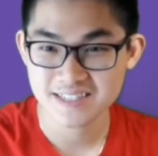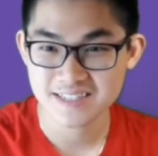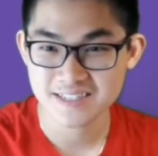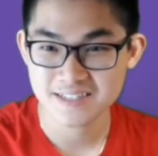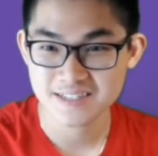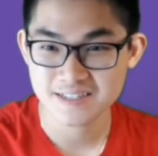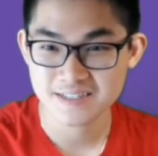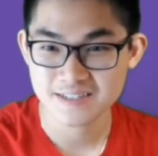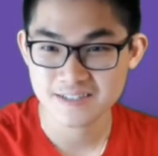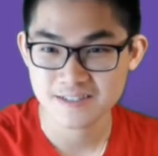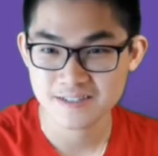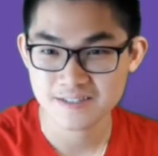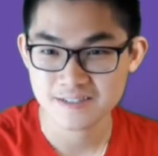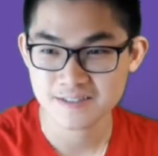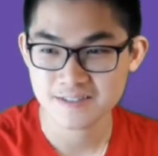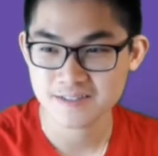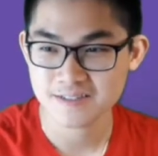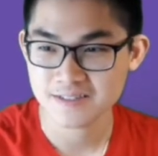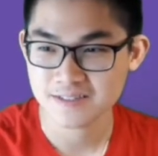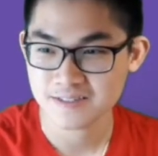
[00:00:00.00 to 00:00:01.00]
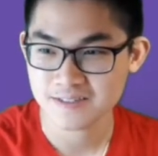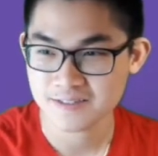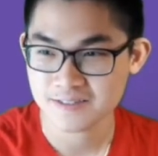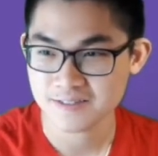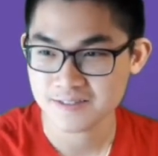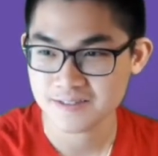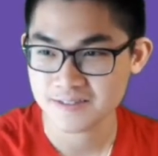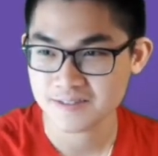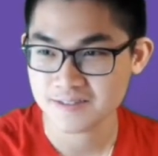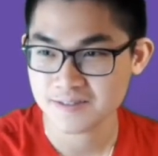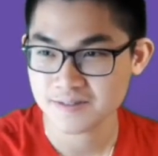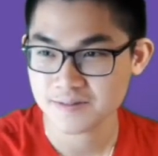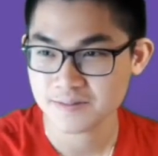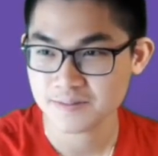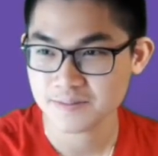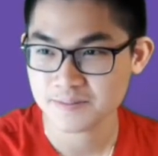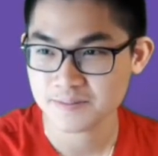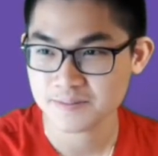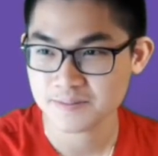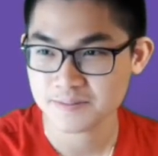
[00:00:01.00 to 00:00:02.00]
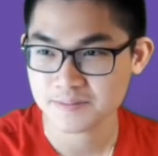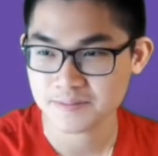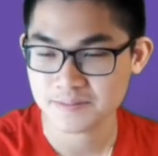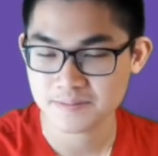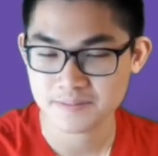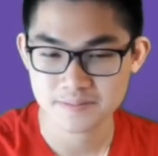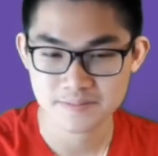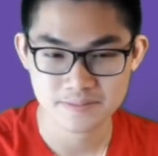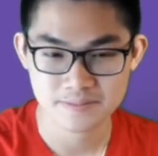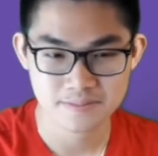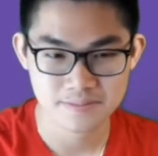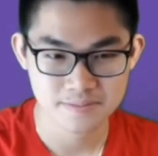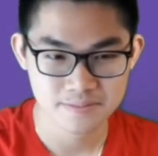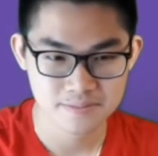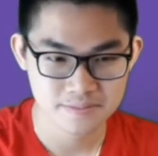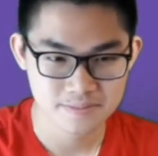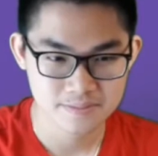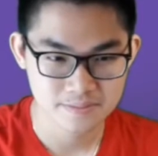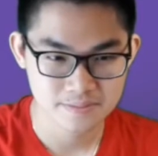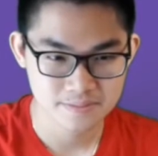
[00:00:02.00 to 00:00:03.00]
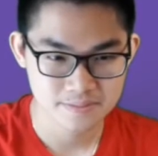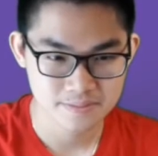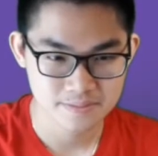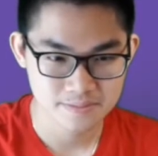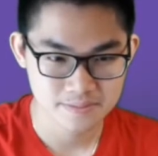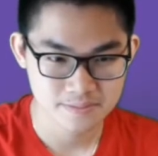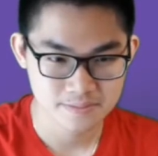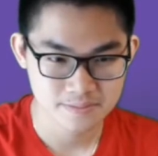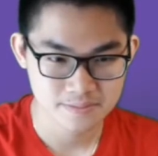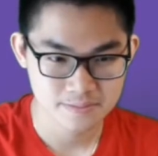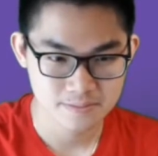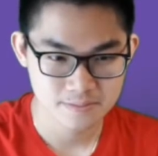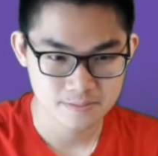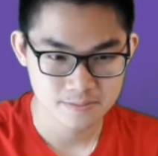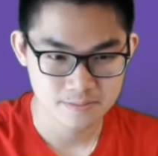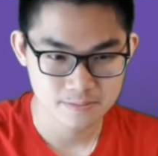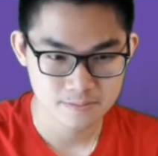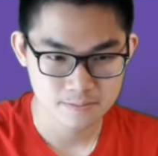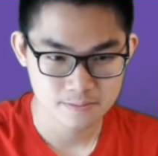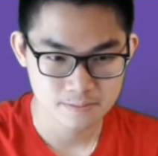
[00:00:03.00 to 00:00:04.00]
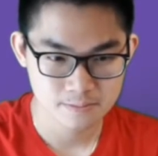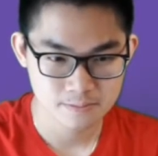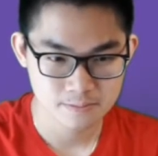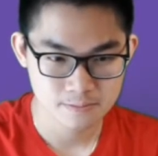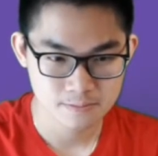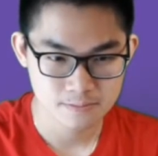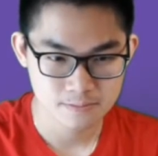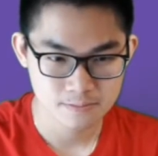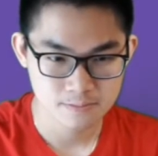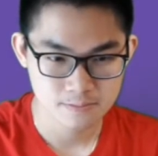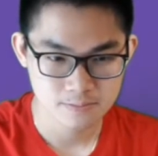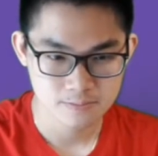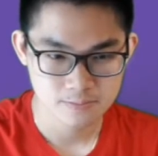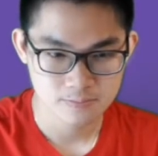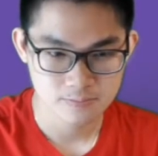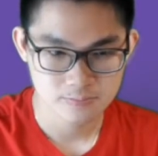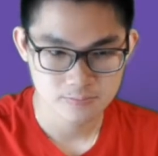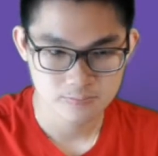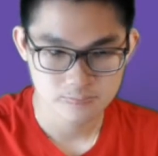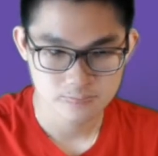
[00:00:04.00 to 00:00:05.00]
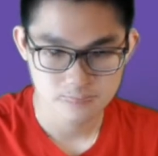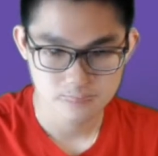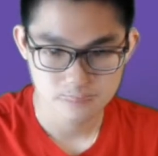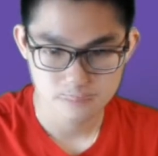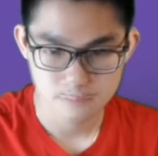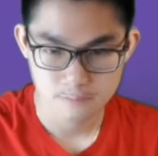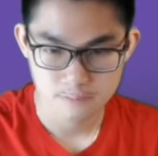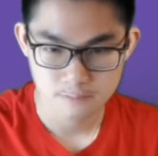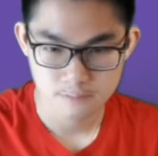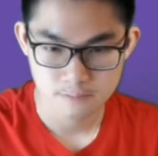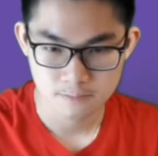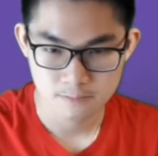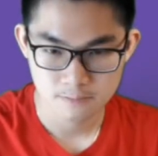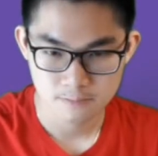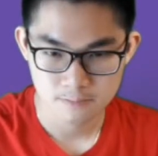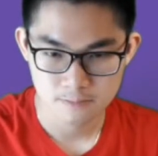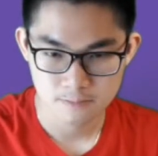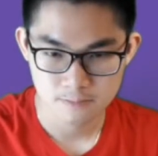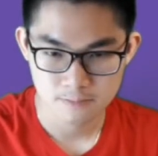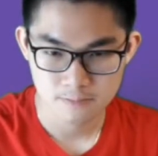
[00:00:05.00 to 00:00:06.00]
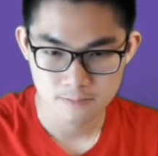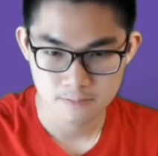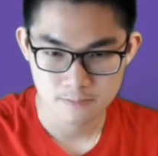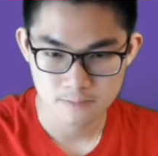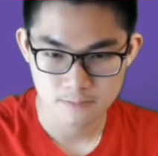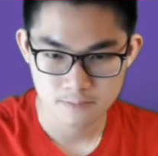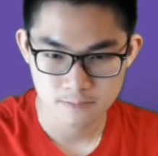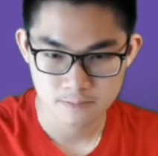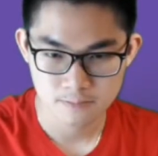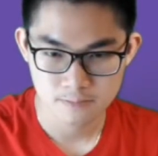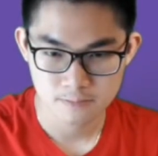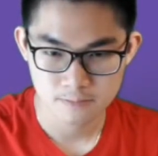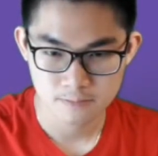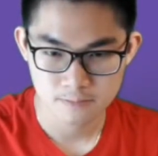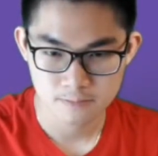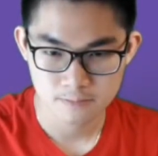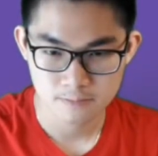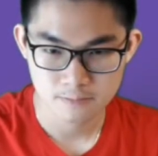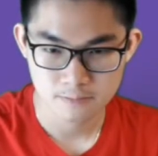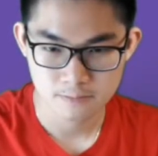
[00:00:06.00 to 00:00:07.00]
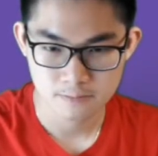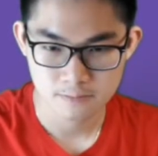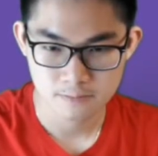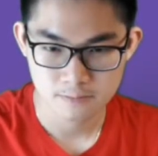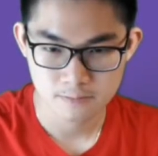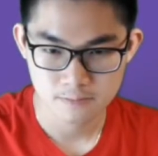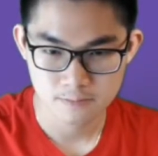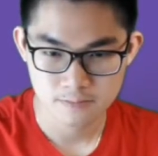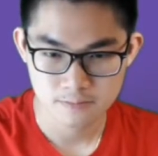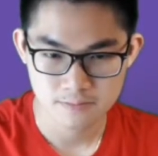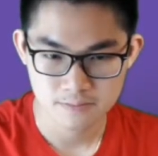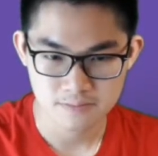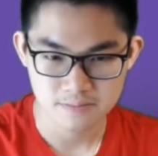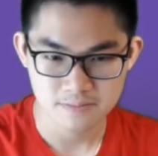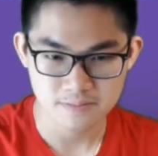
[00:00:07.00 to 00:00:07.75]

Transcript: Nobody speaks.